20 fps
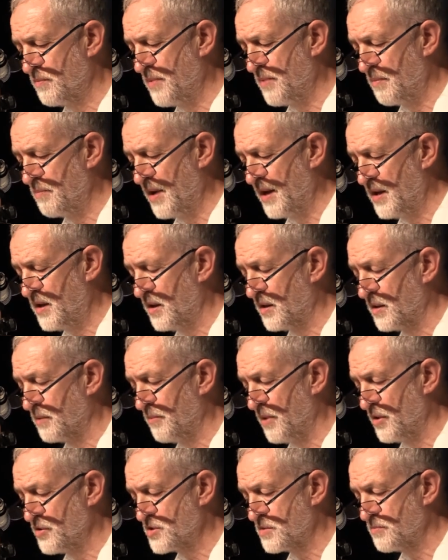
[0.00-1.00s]
been making the
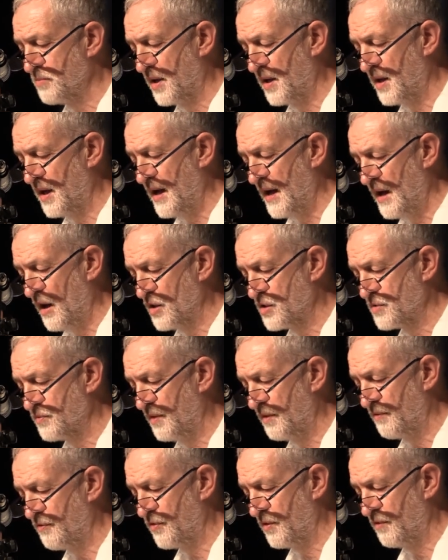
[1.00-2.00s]
most money out of
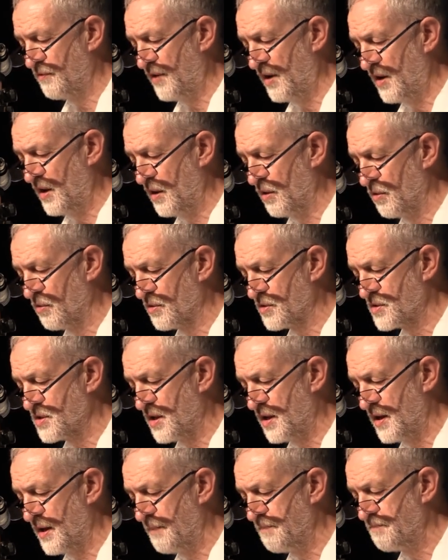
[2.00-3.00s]
it for a very long
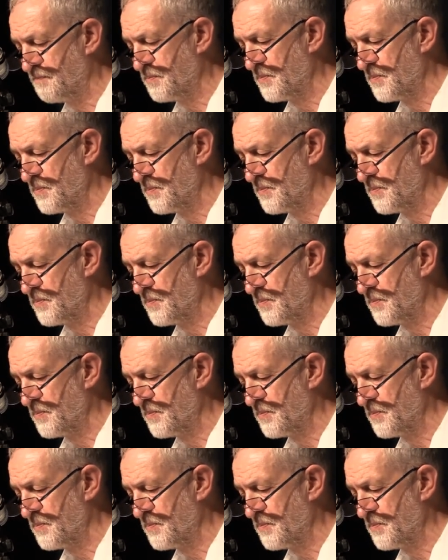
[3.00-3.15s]
time.